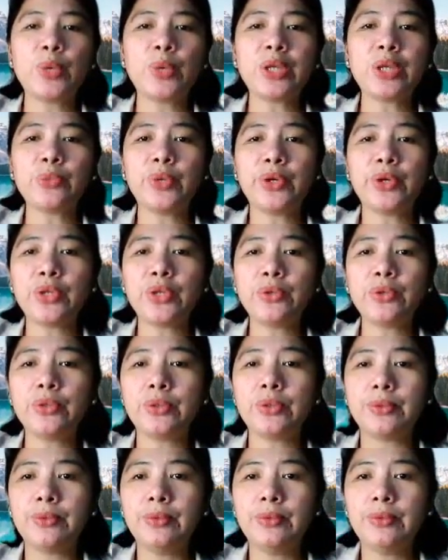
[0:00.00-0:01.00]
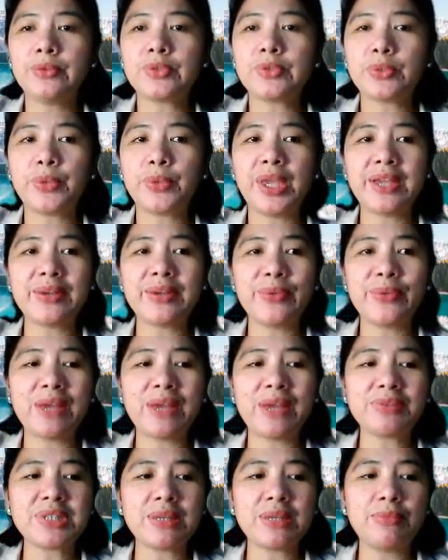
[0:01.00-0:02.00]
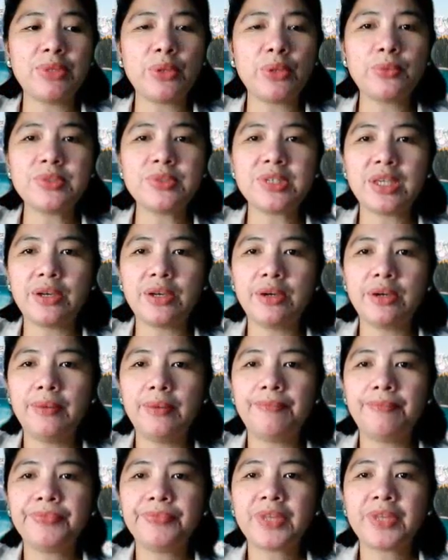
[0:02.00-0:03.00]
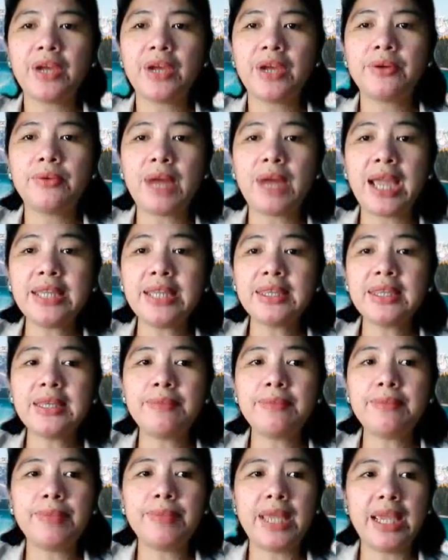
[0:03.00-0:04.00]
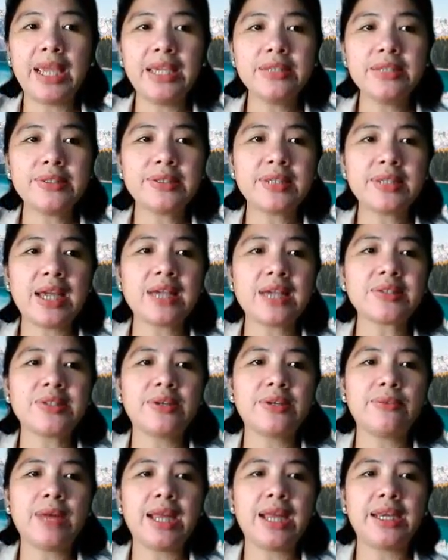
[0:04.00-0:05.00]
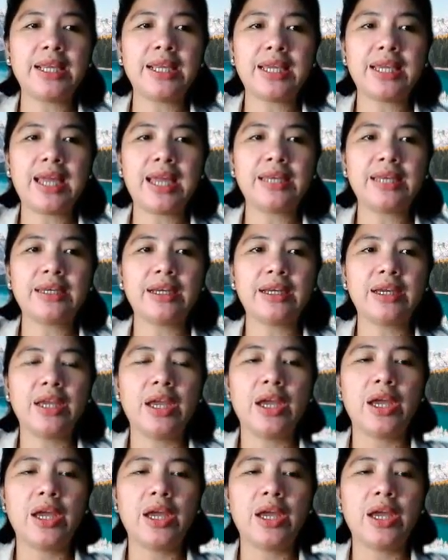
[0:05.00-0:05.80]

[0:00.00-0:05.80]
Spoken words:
what we're going to do. So we have some notes here. Write the base as the radicand.